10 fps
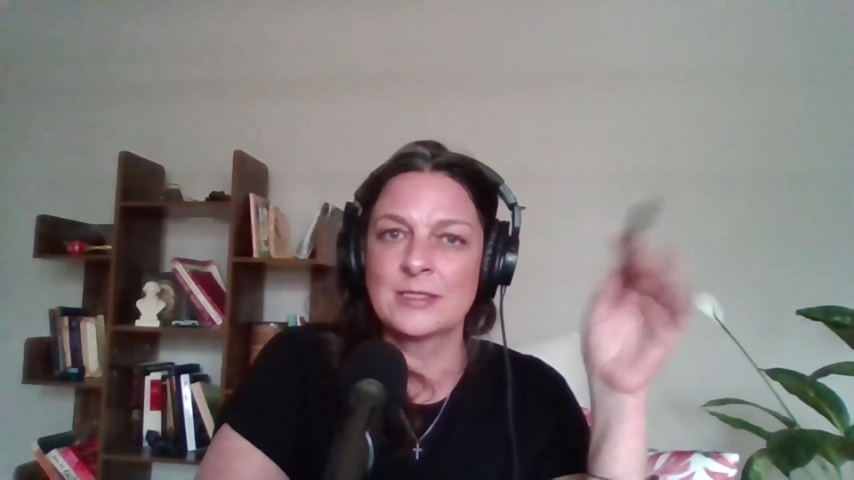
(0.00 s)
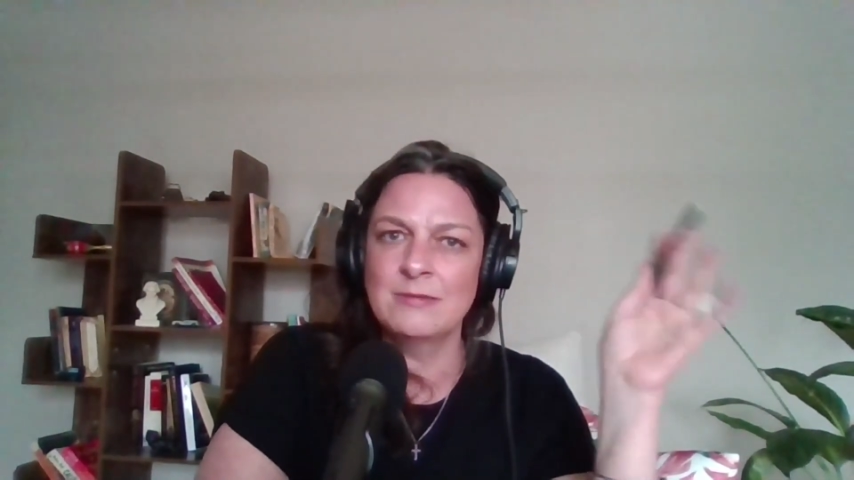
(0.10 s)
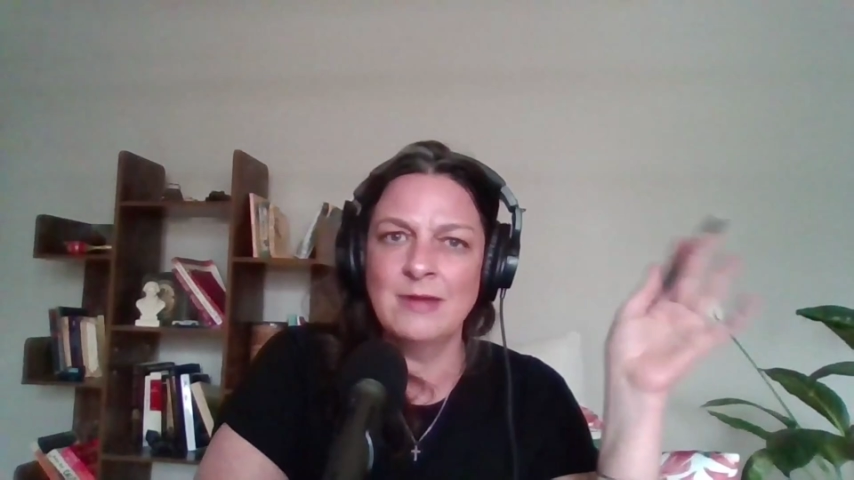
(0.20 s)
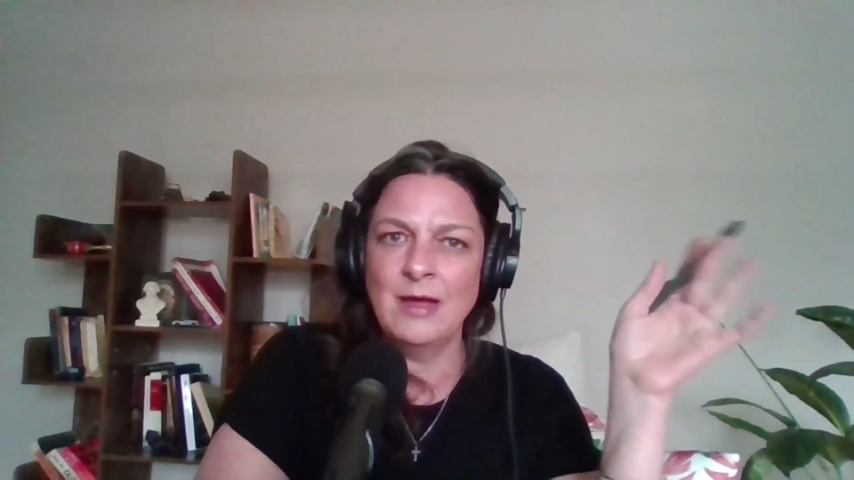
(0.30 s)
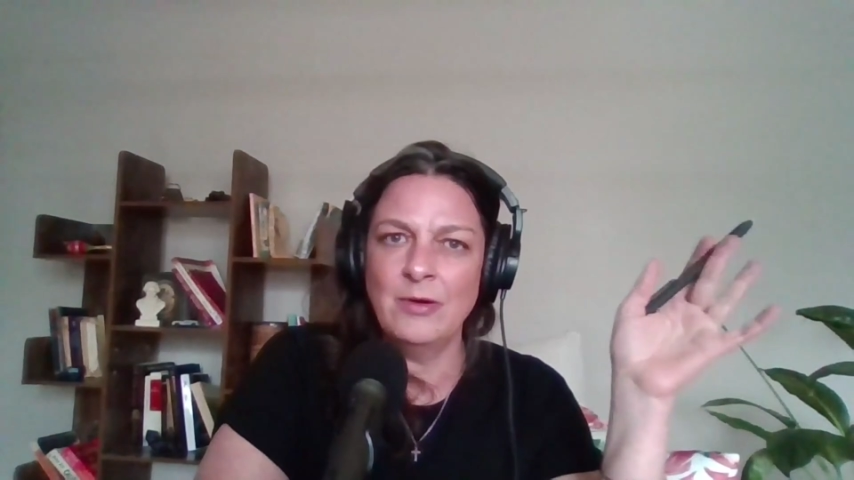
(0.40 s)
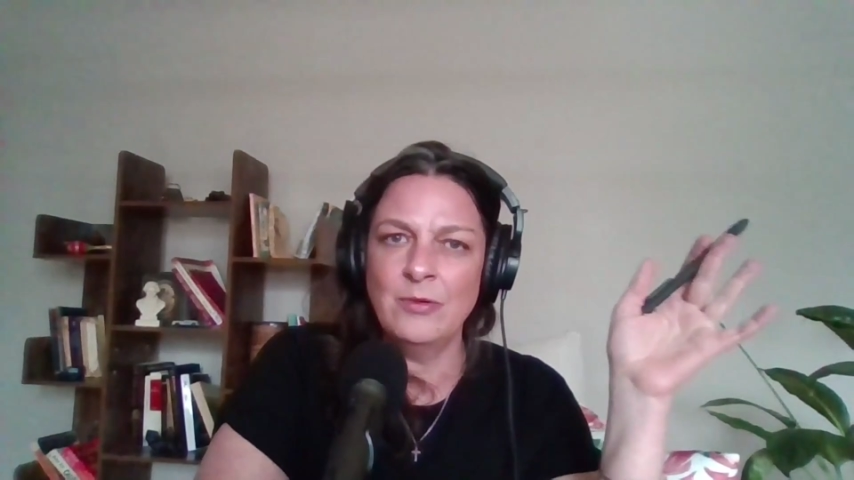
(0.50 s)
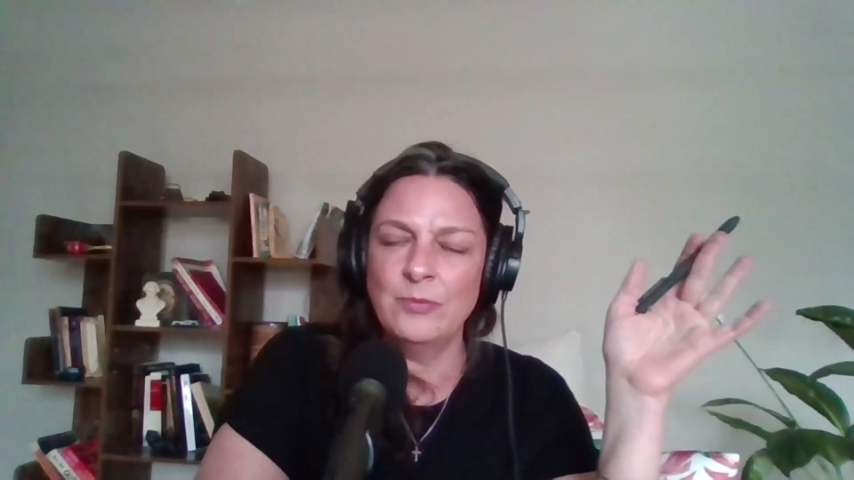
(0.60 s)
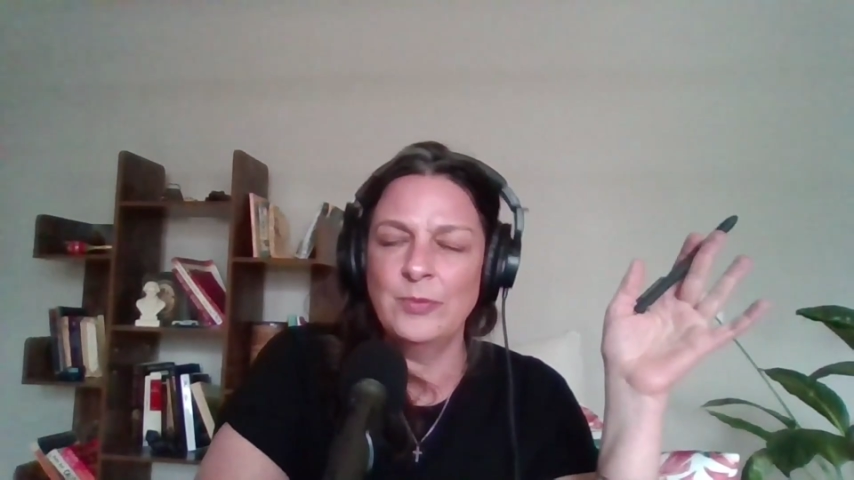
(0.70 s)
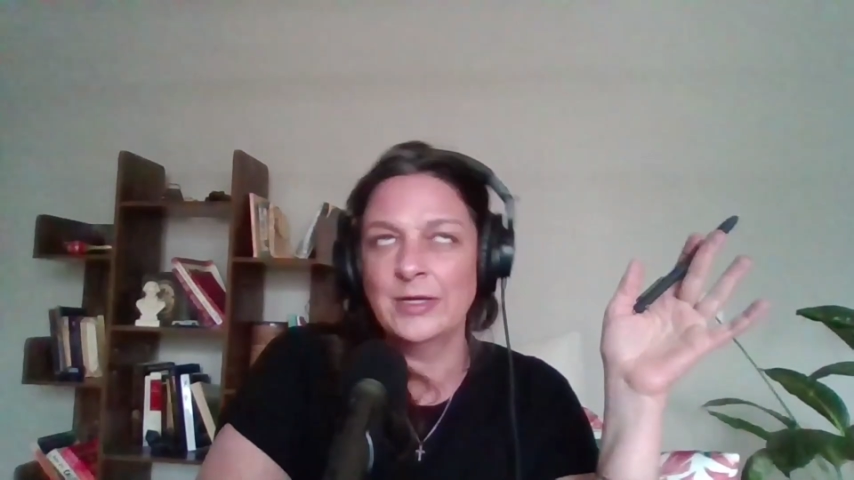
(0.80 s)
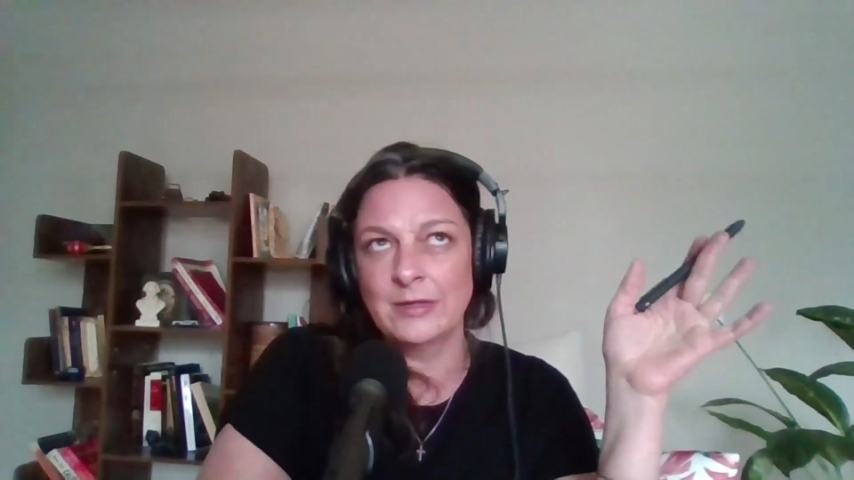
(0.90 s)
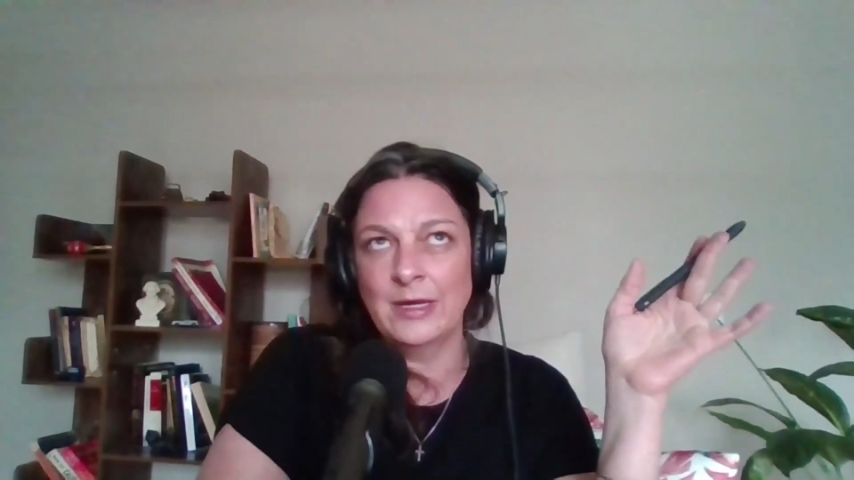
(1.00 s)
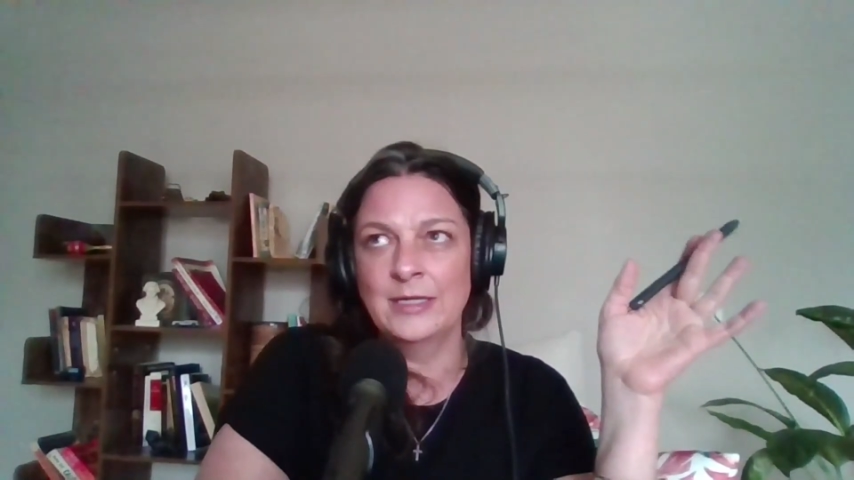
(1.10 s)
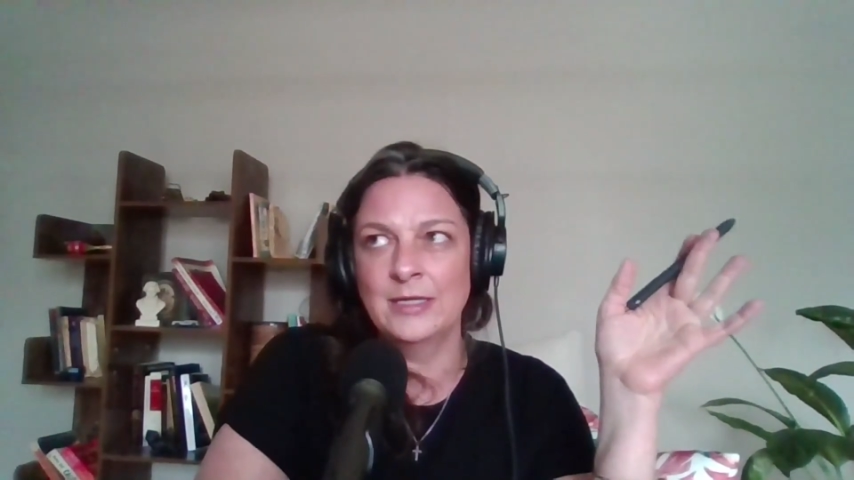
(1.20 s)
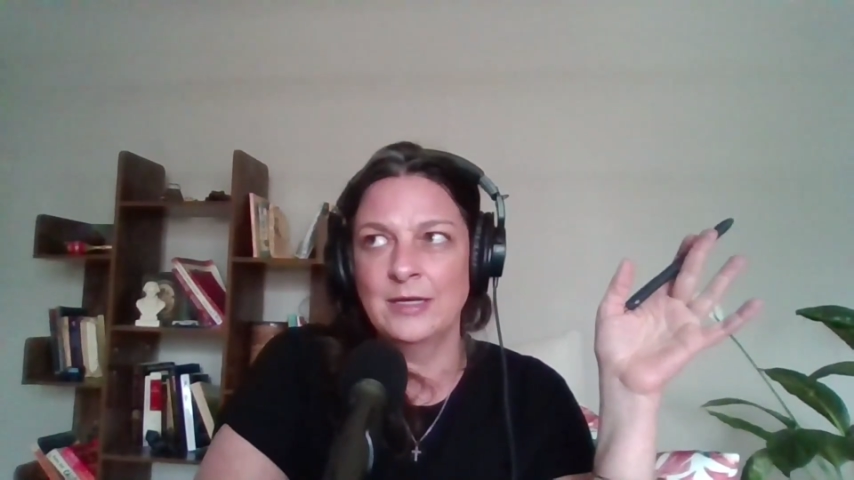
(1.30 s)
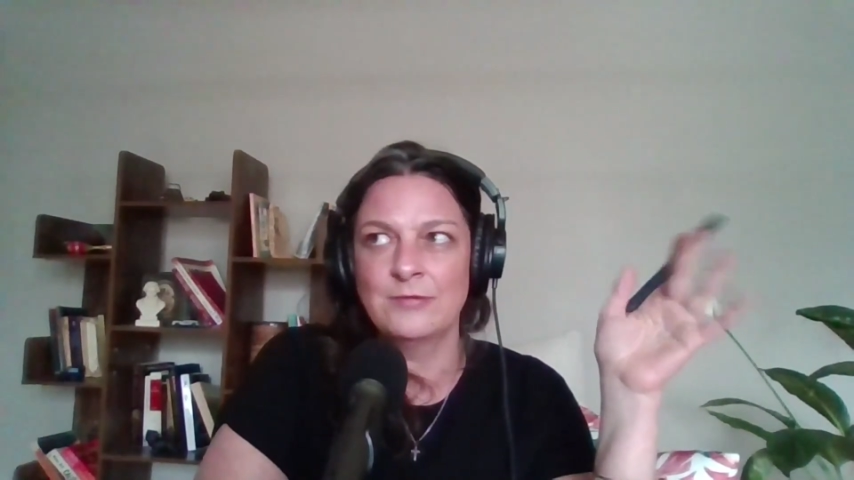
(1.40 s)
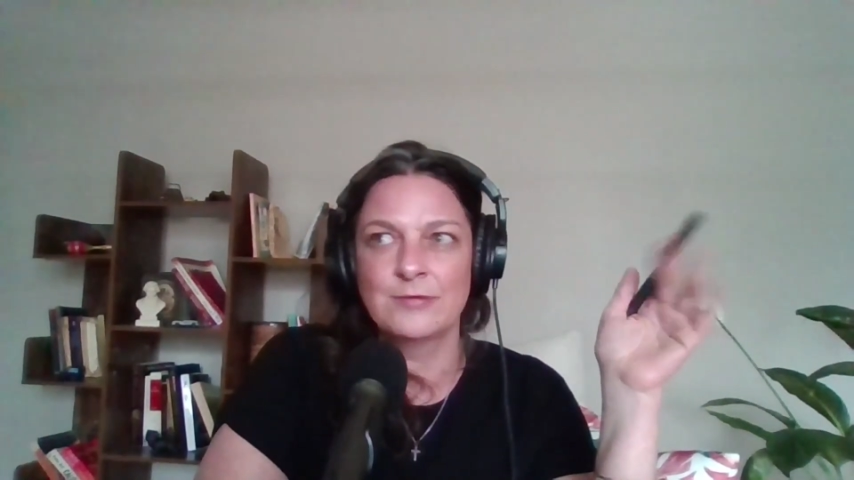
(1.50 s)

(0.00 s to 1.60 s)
No, but kind of.